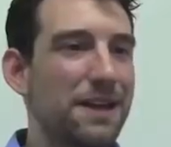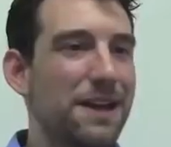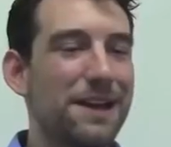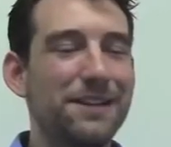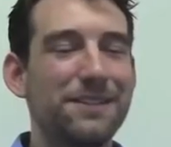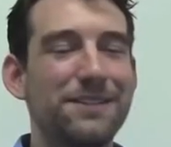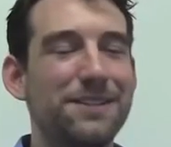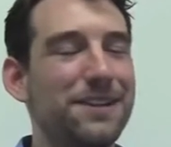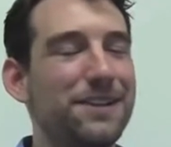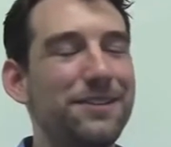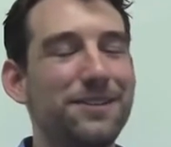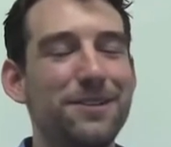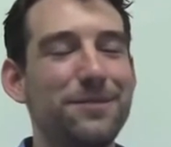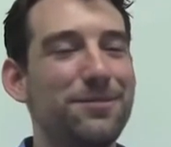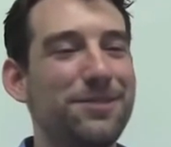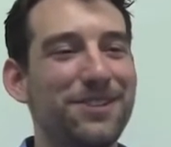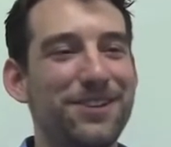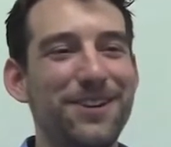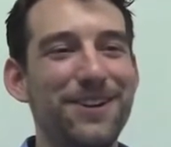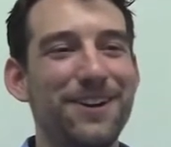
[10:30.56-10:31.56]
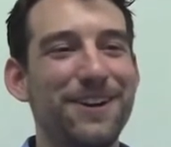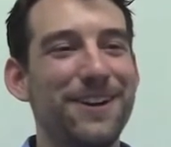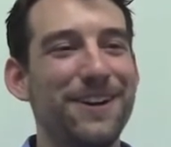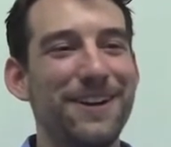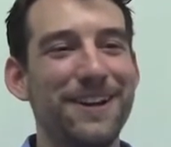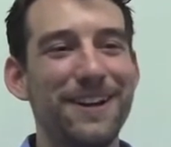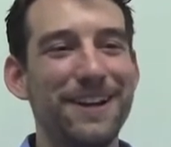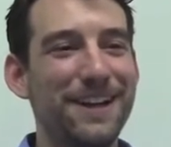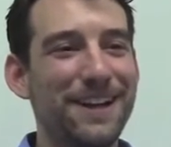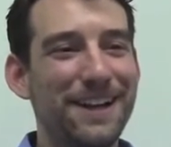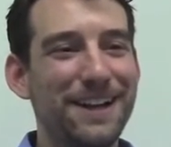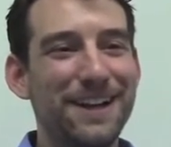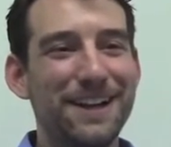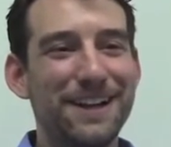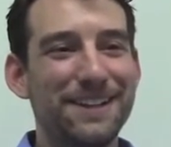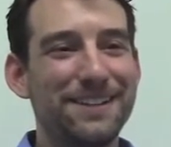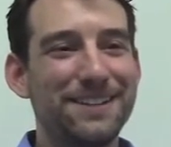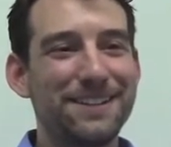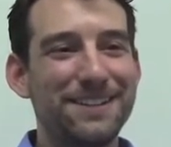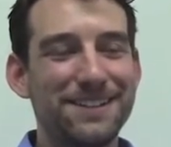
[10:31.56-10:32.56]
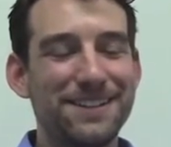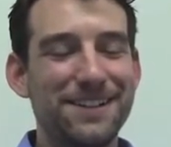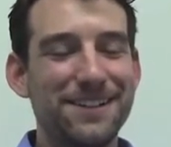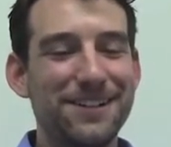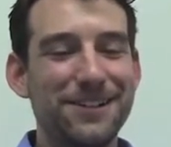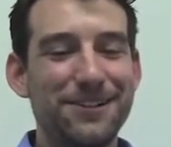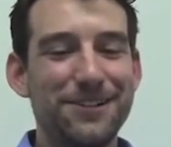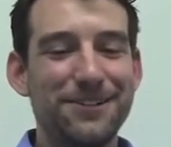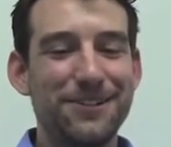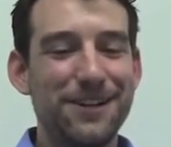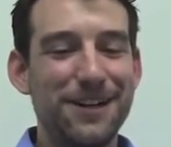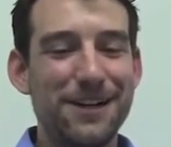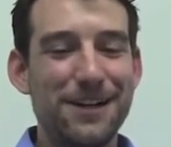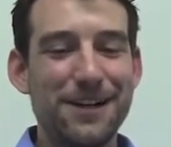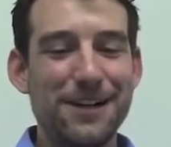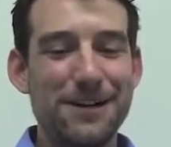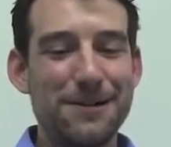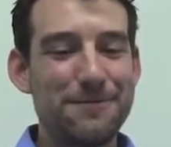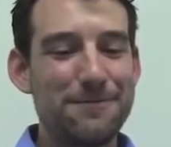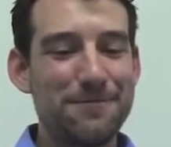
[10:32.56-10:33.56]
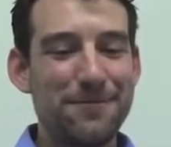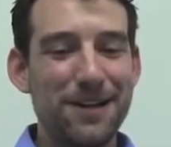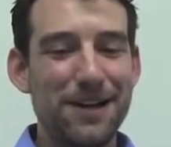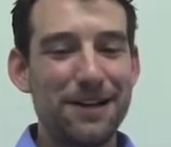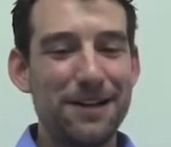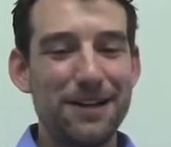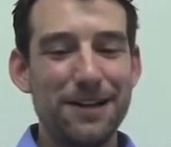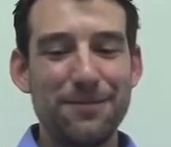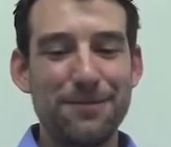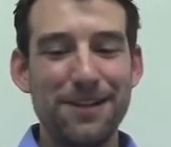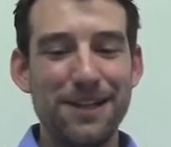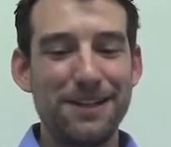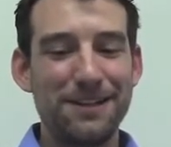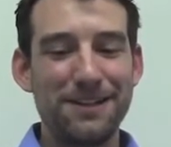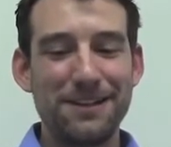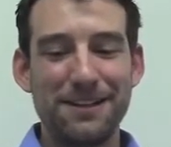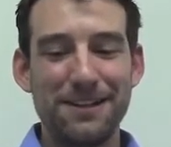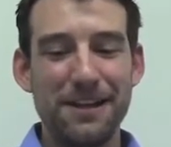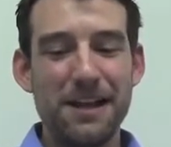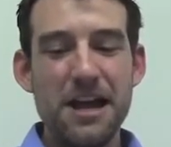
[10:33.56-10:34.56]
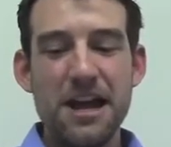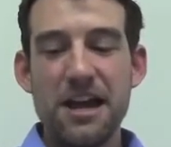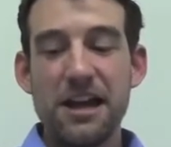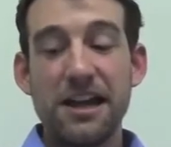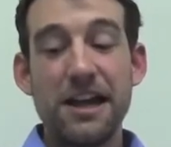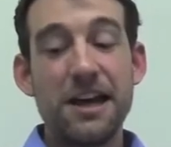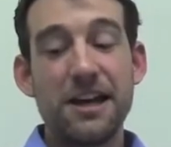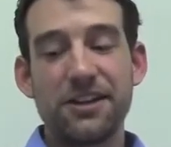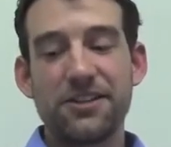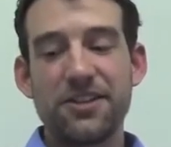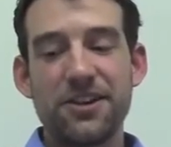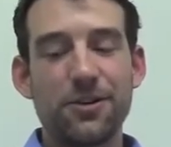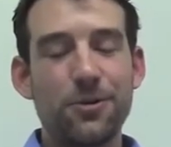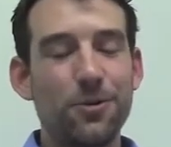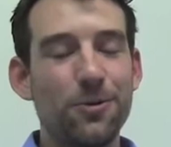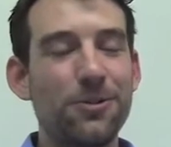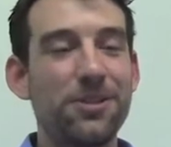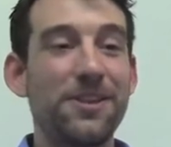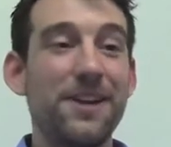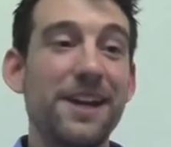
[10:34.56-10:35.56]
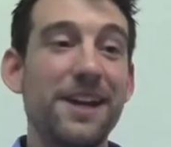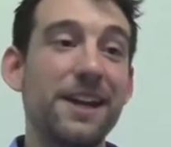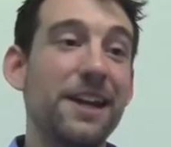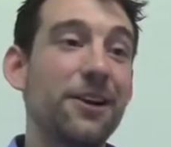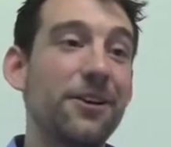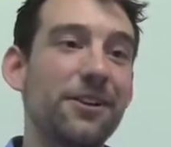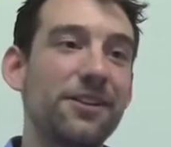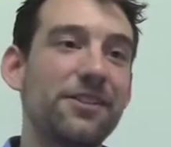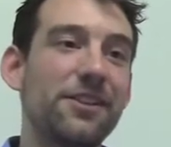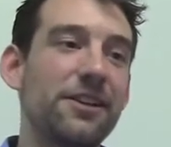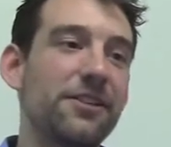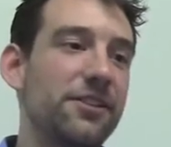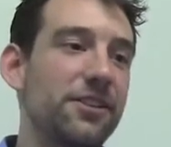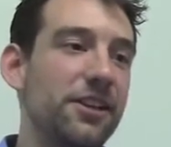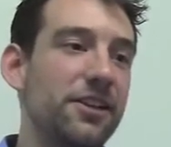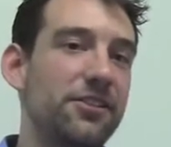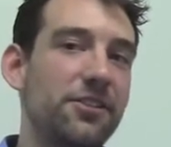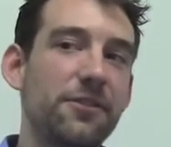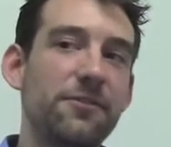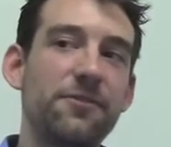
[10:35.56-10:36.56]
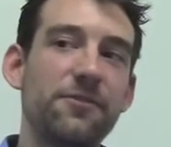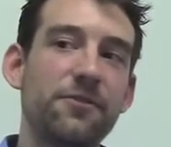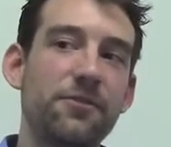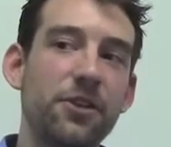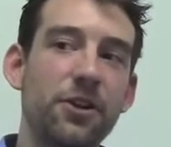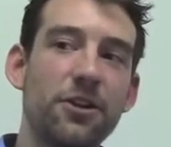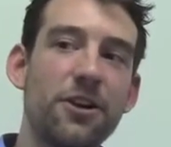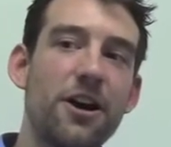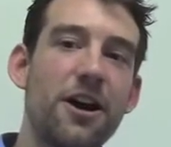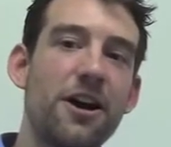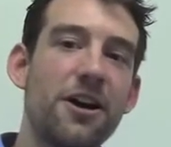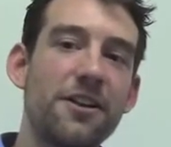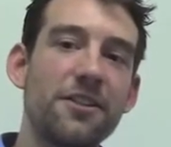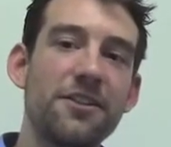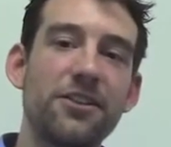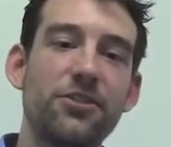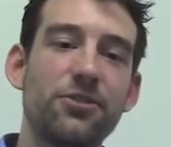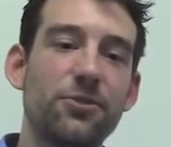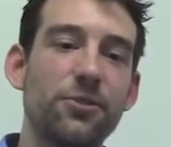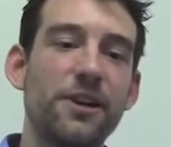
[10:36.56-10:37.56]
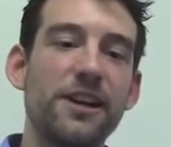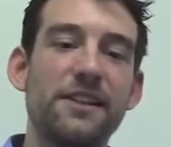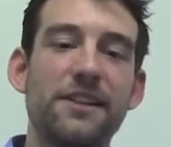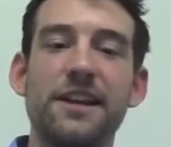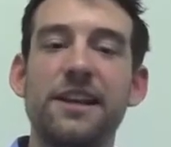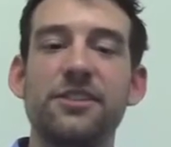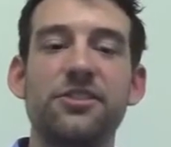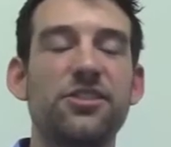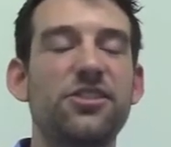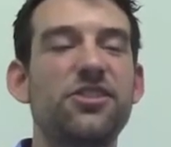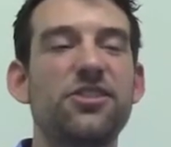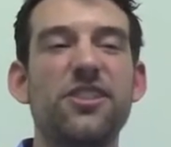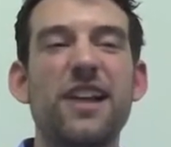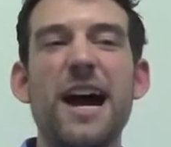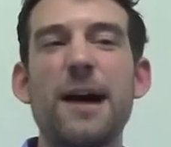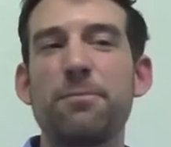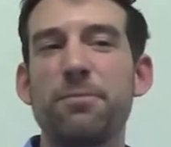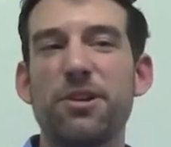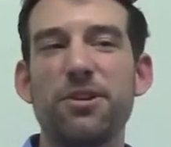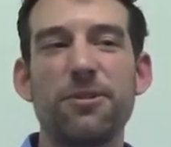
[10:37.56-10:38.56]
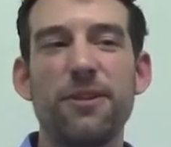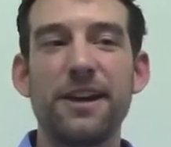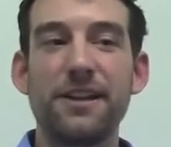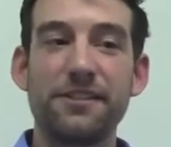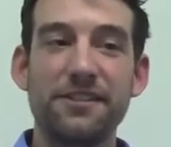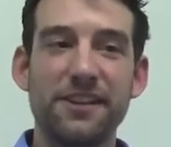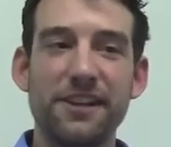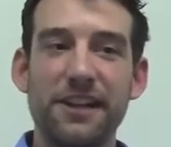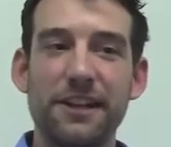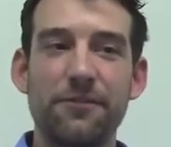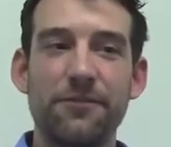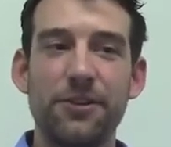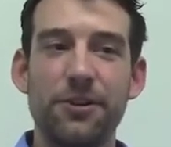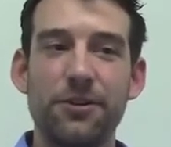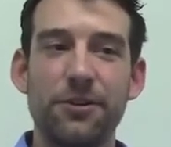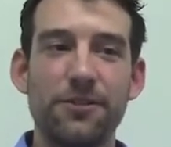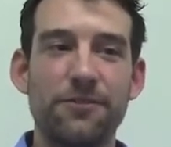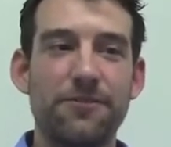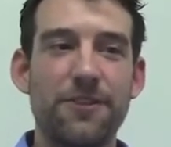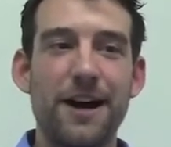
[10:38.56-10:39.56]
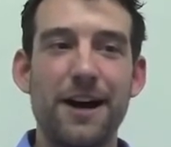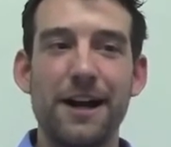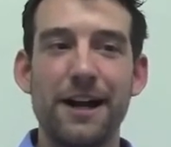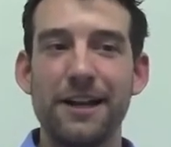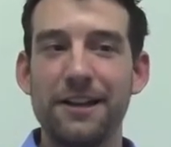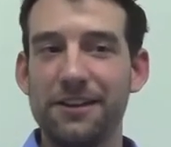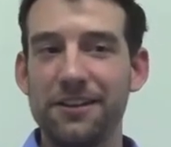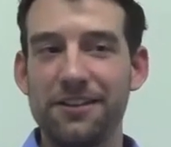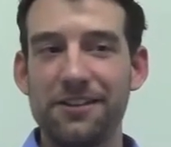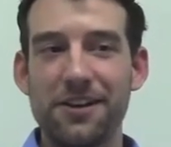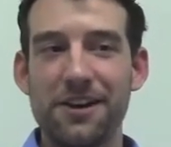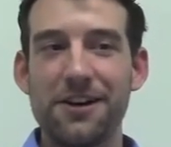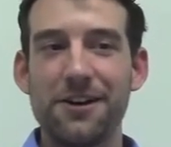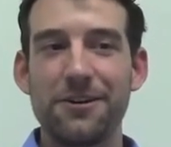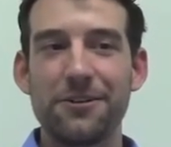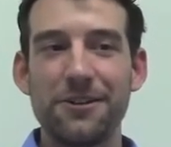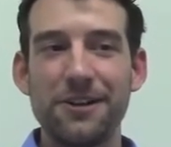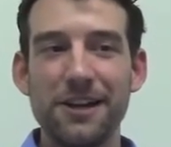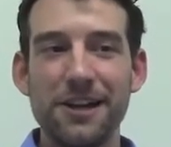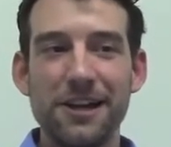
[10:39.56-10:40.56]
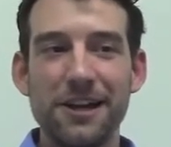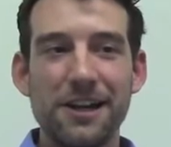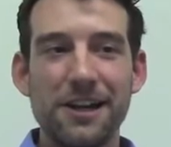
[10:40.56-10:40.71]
Yeah, it's absurd. So, I mean, yeah, the cool thing here is if you're caught in the street, they just slap your wrist and give you a fine, so.